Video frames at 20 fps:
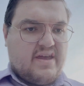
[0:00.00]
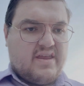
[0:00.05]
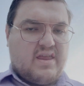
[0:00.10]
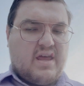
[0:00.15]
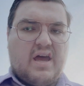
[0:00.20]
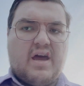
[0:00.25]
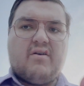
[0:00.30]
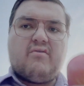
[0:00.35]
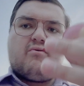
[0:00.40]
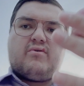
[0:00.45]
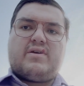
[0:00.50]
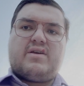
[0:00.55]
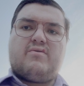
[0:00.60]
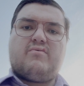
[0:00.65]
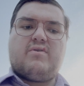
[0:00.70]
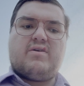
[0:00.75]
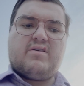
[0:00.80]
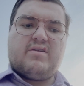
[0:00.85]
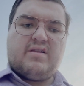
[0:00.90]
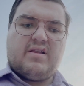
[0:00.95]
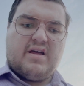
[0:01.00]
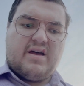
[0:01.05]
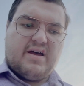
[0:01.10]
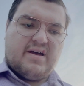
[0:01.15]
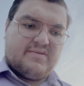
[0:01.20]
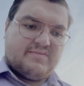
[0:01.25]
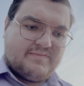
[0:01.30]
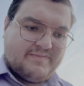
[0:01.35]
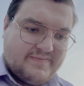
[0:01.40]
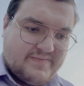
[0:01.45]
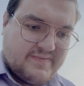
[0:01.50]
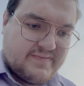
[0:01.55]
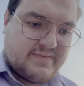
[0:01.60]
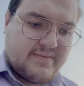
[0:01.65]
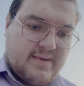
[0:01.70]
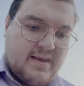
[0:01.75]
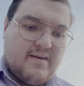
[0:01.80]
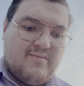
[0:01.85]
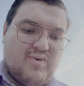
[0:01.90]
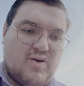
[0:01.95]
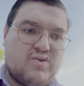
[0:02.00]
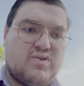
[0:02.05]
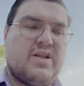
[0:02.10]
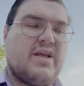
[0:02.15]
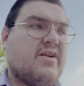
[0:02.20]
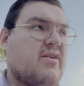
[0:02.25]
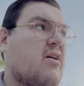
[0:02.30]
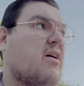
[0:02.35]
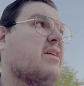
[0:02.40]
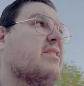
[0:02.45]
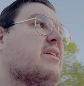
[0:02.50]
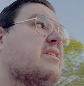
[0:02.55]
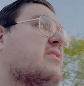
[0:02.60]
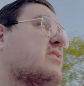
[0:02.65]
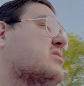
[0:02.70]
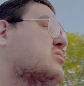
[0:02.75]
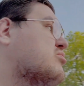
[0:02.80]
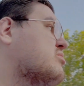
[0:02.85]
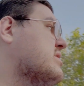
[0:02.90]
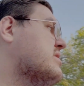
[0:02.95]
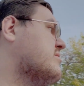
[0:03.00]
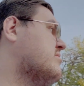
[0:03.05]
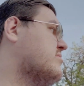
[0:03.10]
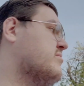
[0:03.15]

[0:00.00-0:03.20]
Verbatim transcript: that we will uh, post later on in this week.